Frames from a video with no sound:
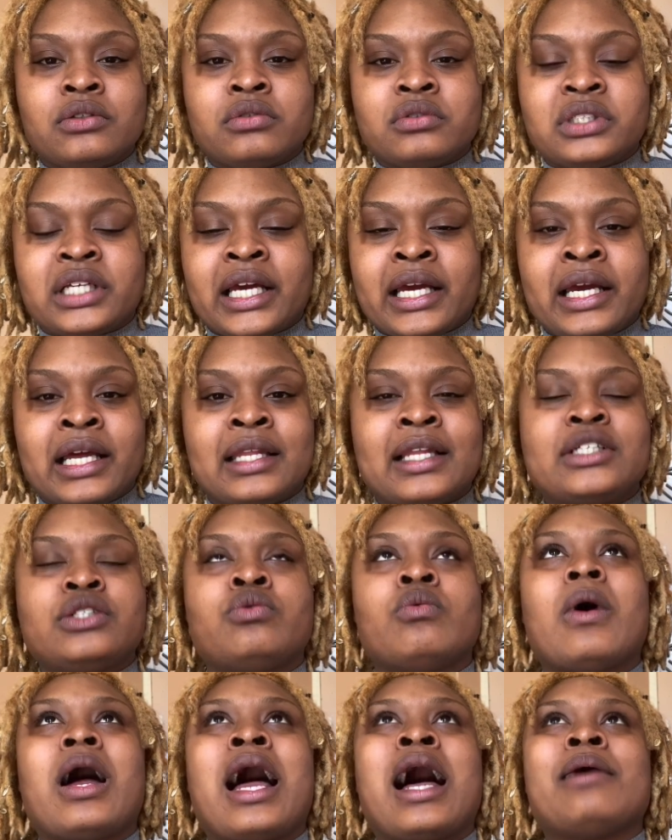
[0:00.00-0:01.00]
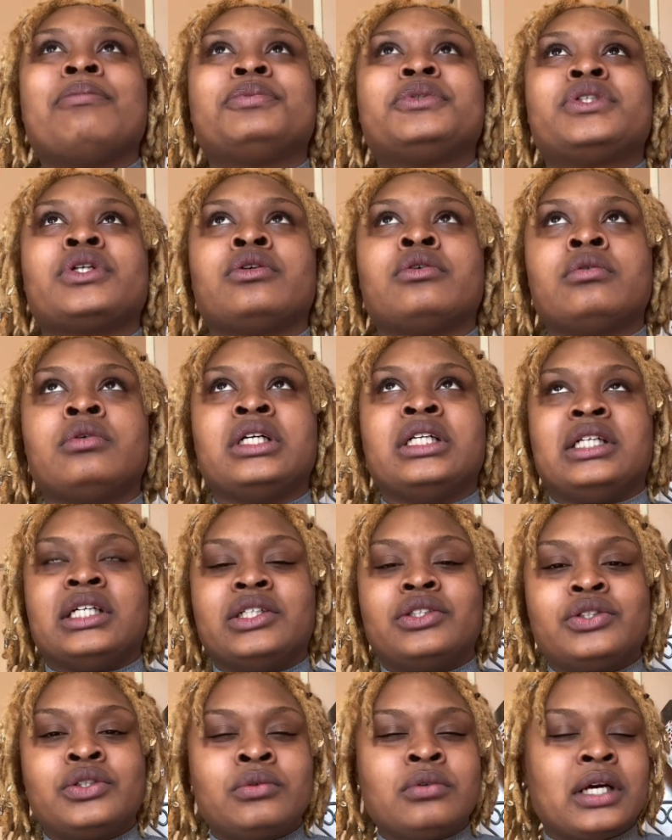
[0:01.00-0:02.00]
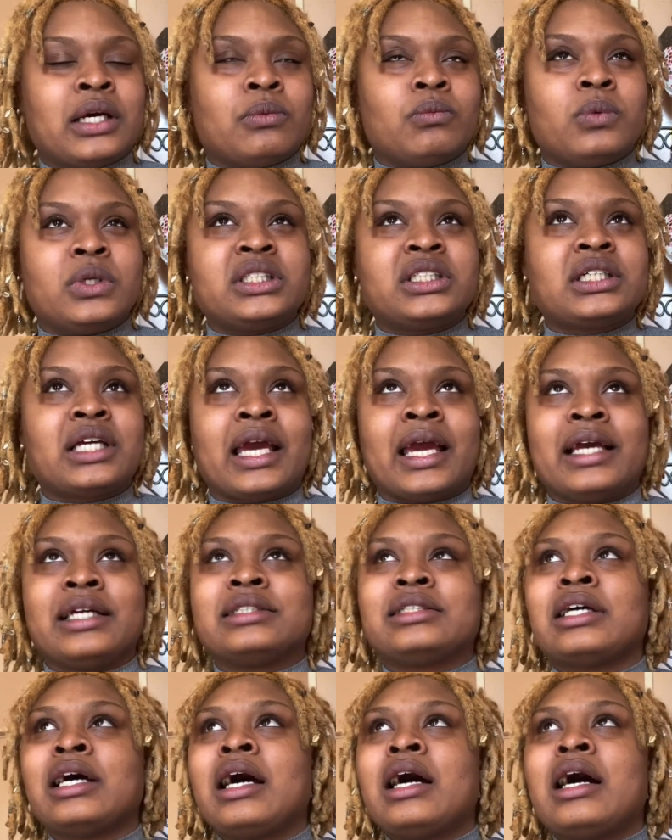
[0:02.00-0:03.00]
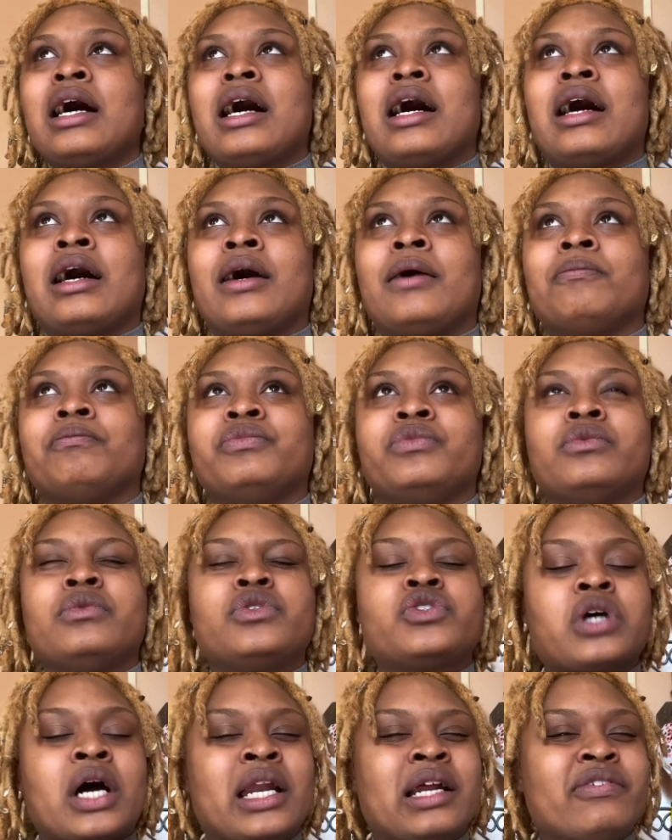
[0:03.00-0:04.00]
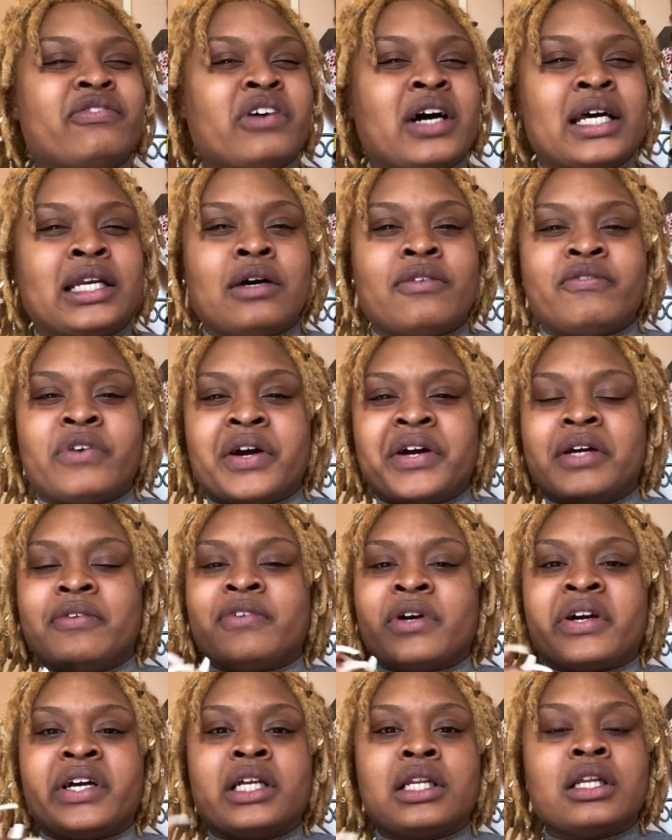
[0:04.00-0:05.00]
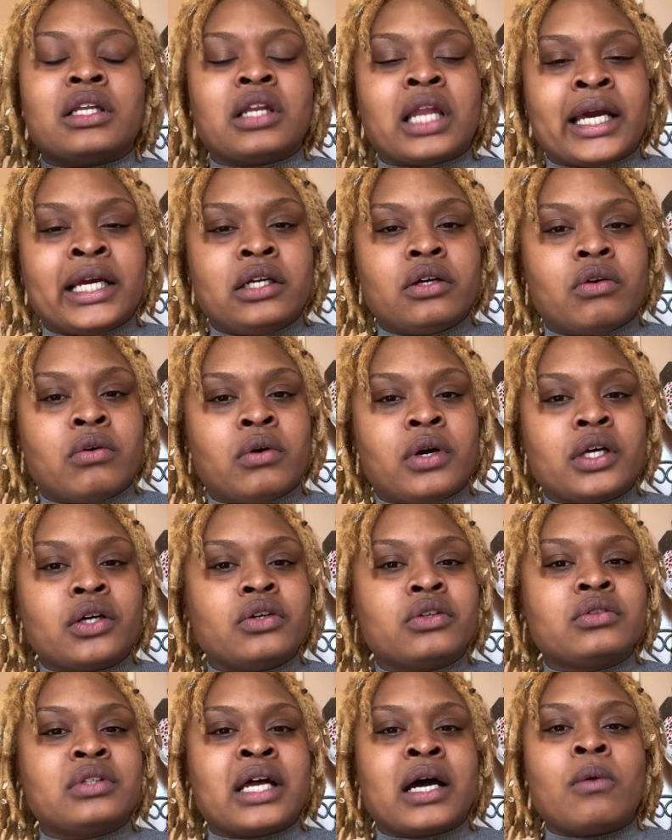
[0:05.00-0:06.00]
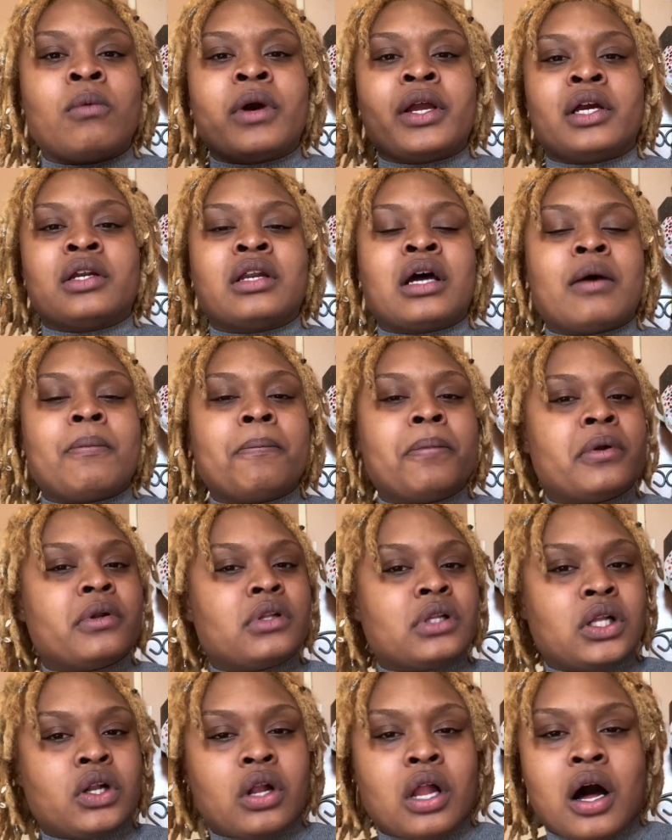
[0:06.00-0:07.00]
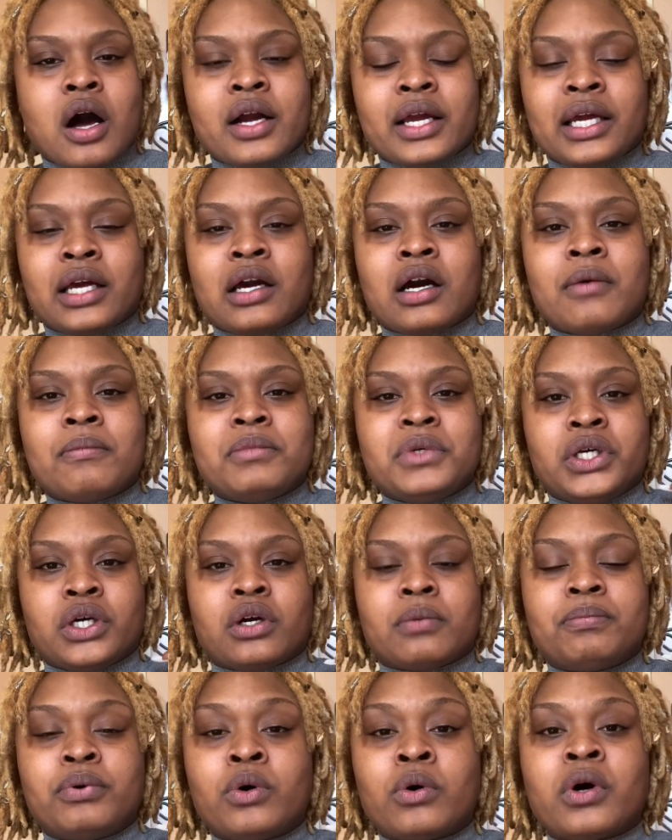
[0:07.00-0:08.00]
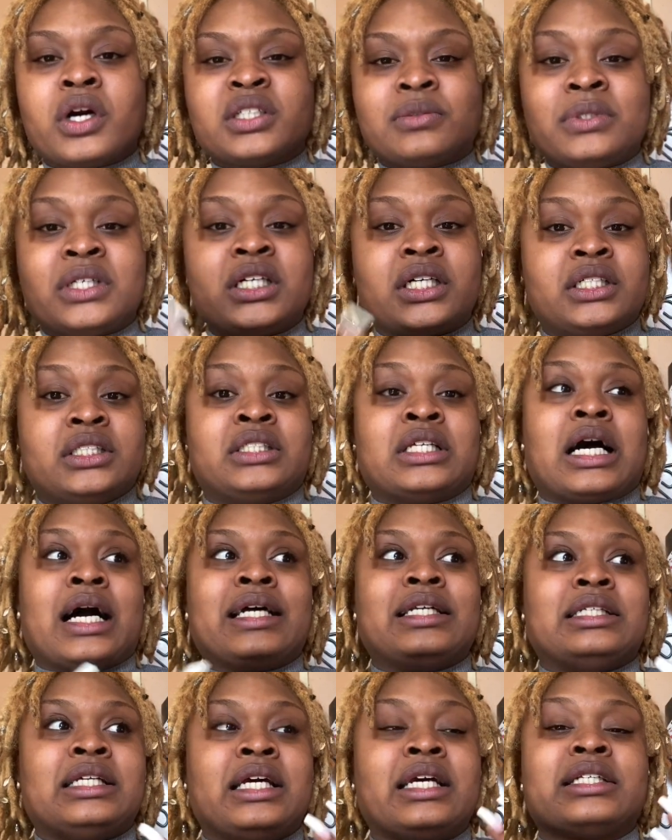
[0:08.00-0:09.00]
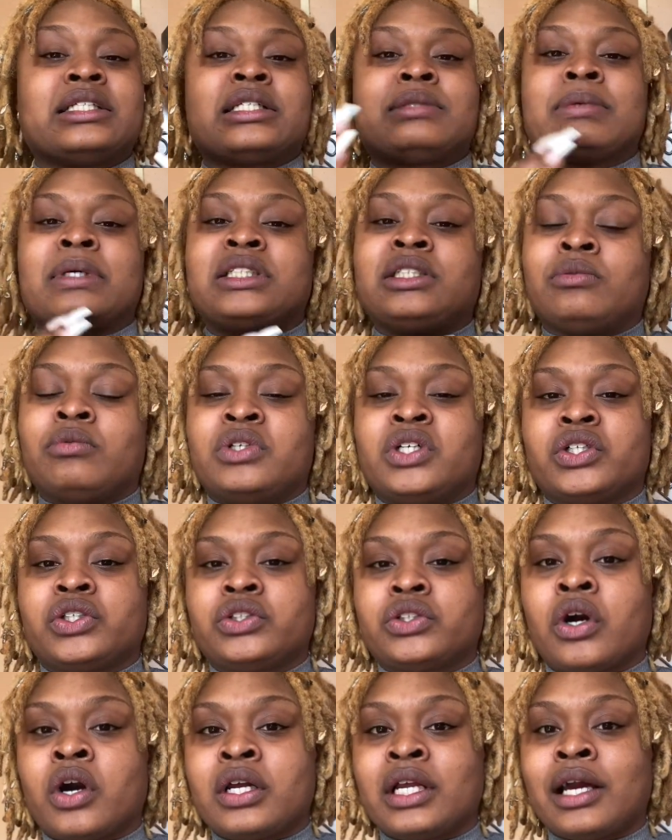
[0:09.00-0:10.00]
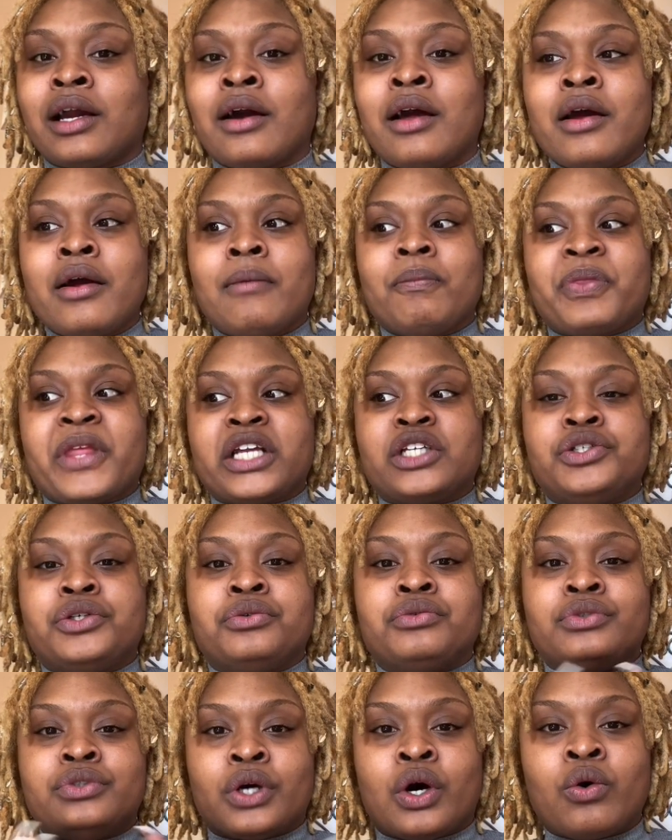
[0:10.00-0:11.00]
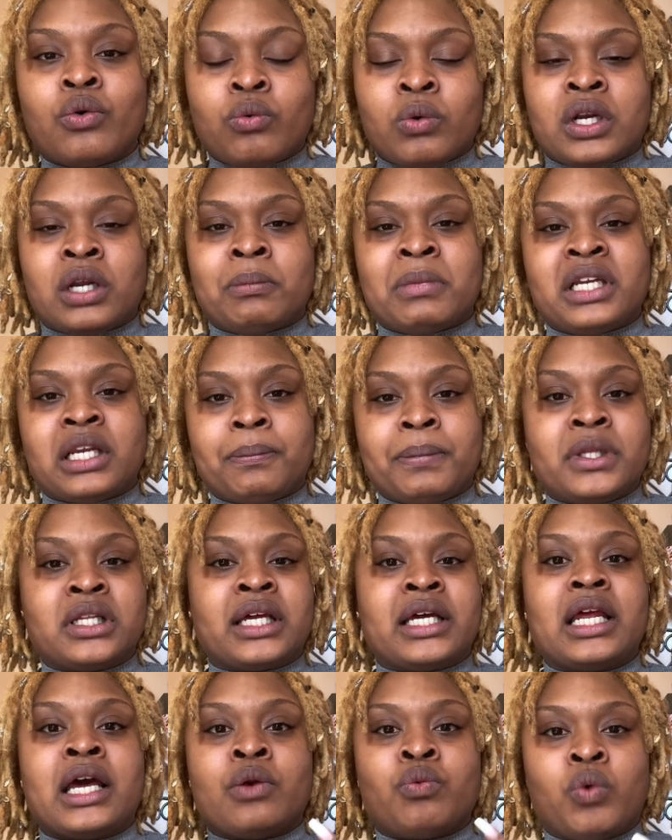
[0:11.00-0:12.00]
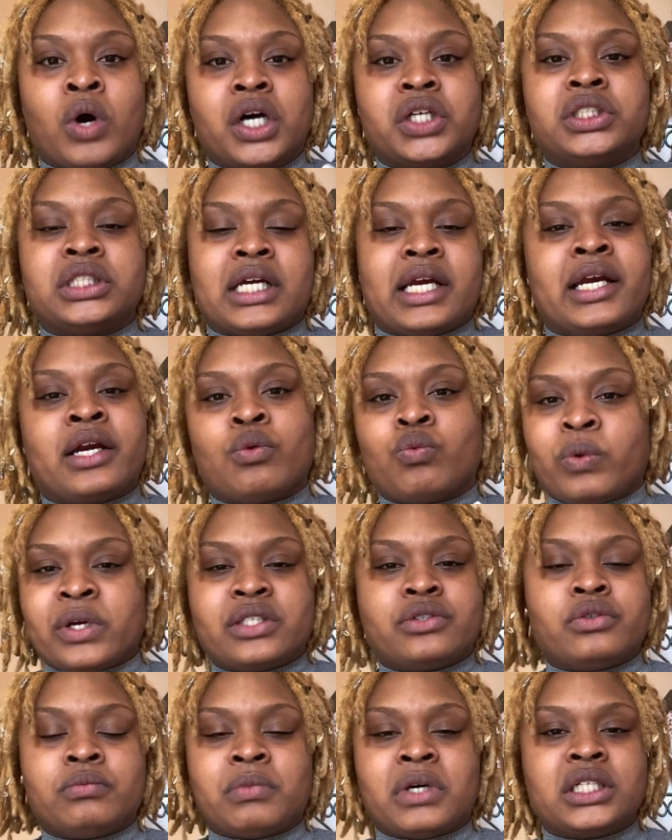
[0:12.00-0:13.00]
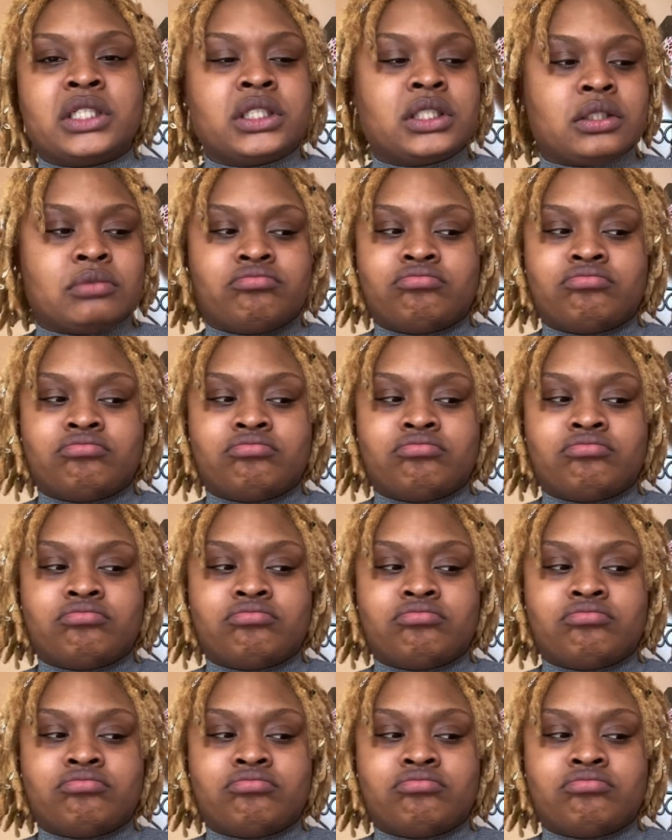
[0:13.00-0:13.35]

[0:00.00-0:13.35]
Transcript: day unless you absolutely need to, in which case try to find a very, very light oil. That way you're not clogging up your pores, because the idea is, especially when you're starting, that you don't want to manipulate and wash your hair way too much.